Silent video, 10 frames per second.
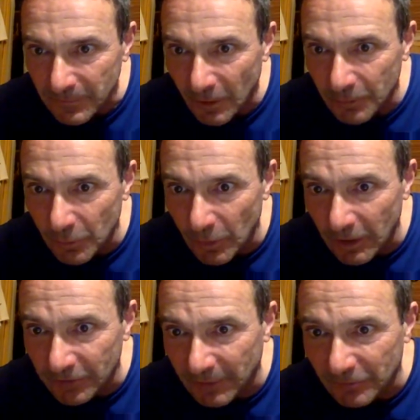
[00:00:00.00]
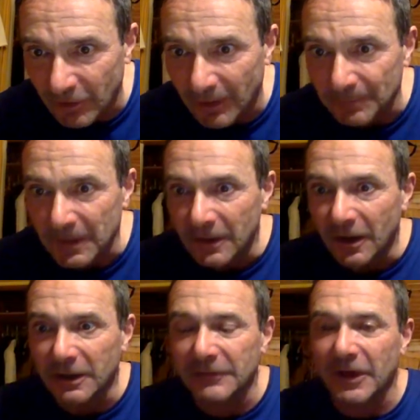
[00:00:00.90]
Hope you're well. Samurai,
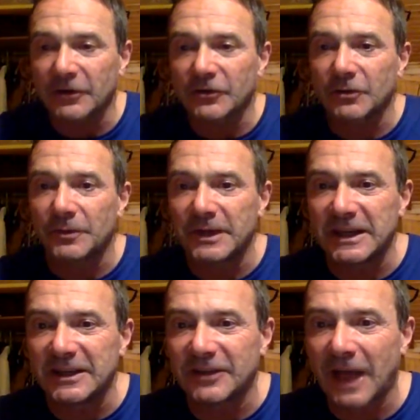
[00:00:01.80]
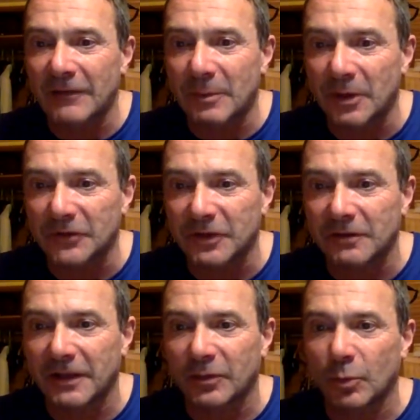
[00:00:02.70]
I never understood the need to have a master.
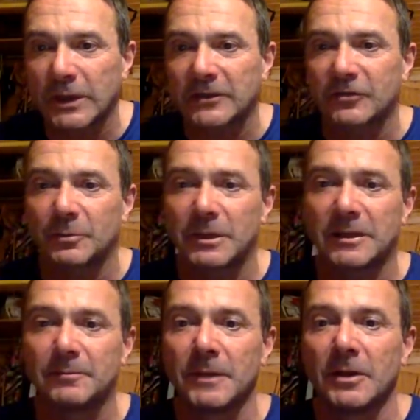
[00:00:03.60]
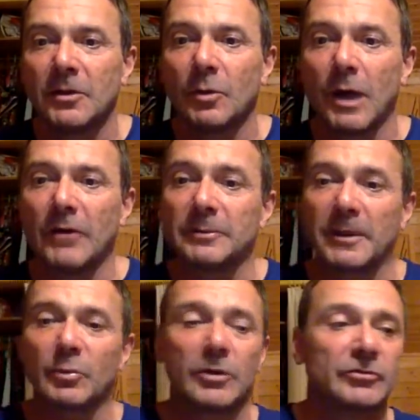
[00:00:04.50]
That's weak to me. Well, it
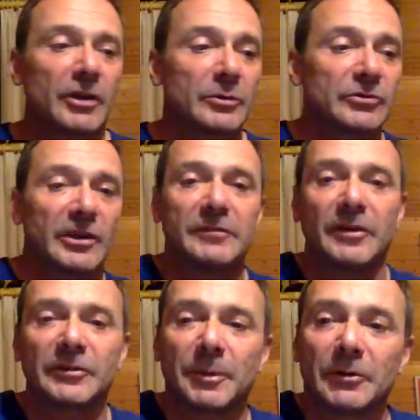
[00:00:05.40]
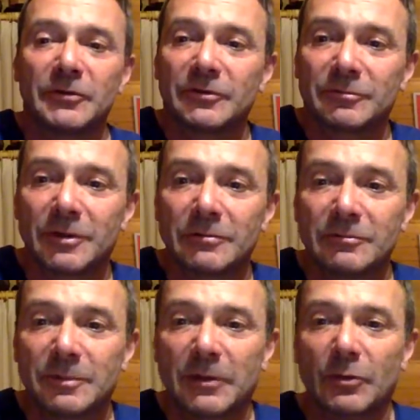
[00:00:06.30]
depends what you're trying to achieve, I suppose. You know,
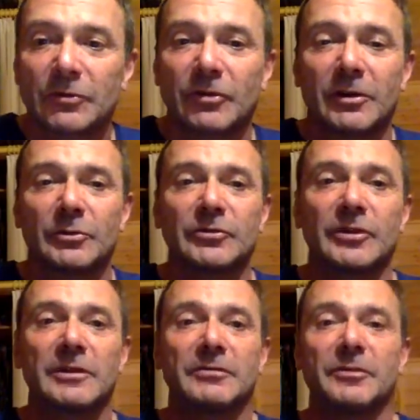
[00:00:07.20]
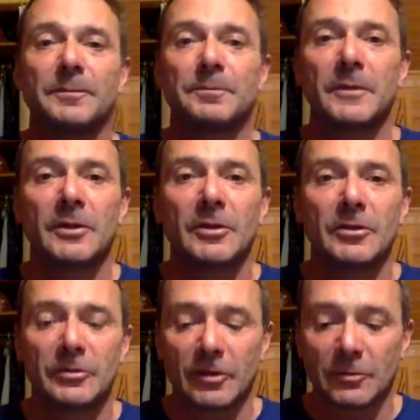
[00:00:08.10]
depends what you're trying to achieve,
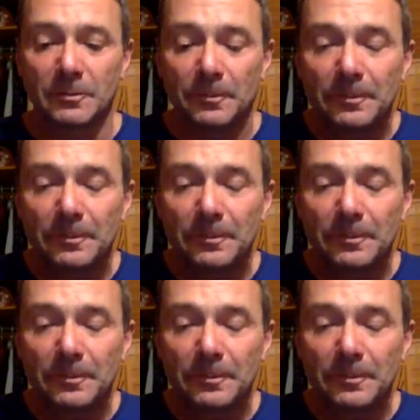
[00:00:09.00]
you know.